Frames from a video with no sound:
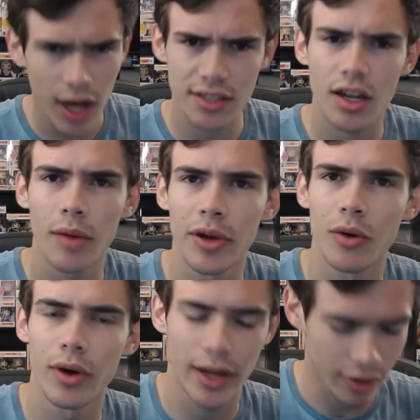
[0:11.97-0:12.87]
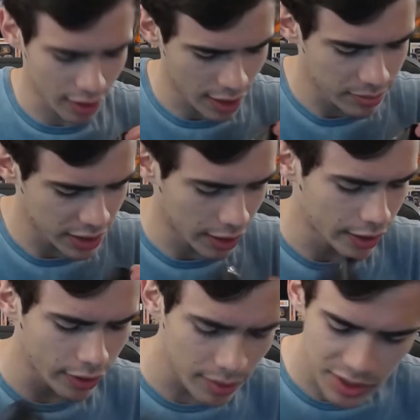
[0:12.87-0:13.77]
Topic one I grabbed. And I
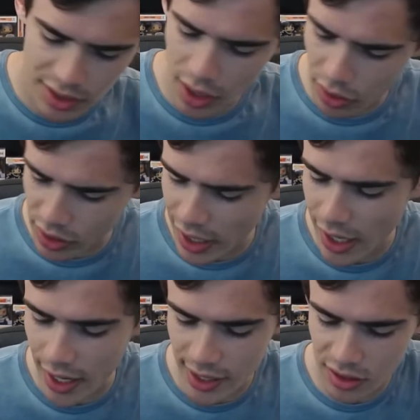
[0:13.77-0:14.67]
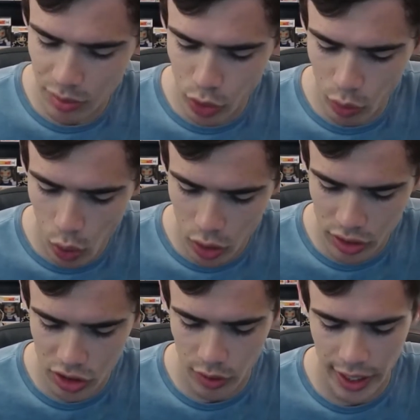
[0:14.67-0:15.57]
grabbed this the other day. I had some
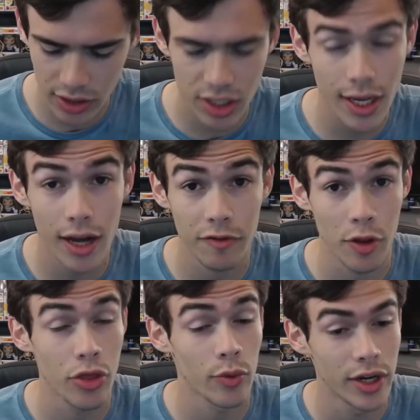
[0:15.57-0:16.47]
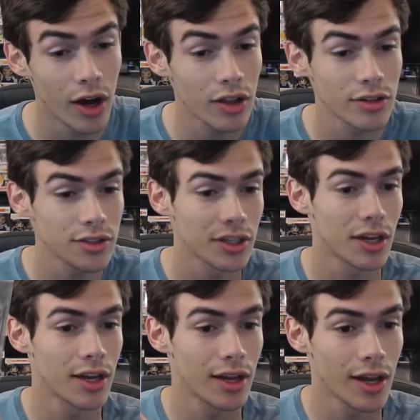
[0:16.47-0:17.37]
rewards, so I actually got it for $3.
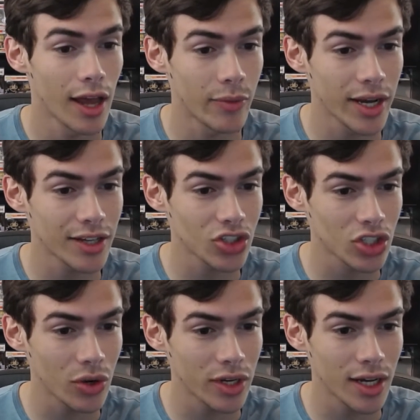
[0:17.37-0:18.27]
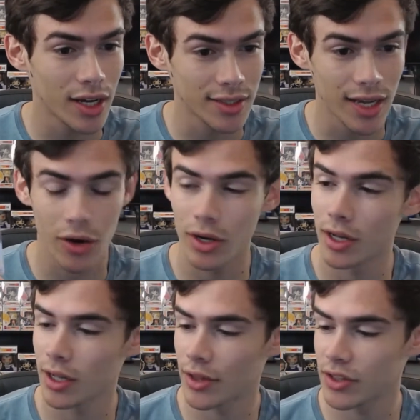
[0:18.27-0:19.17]
And we got Shota Aizawa,
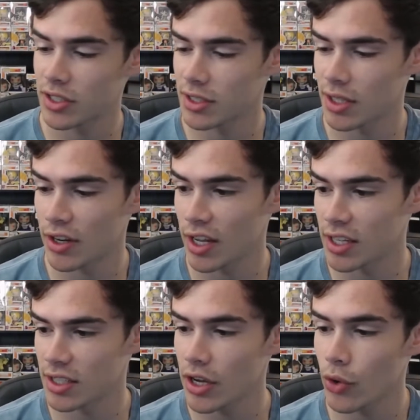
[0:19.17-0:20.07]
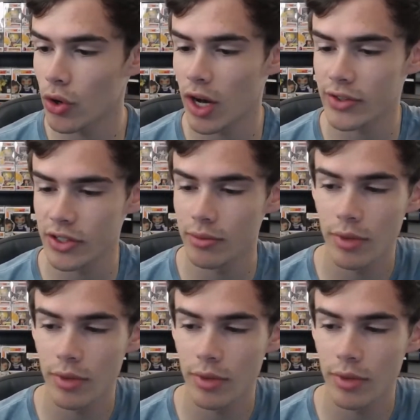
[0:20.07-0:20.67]
and this is in his hero costume.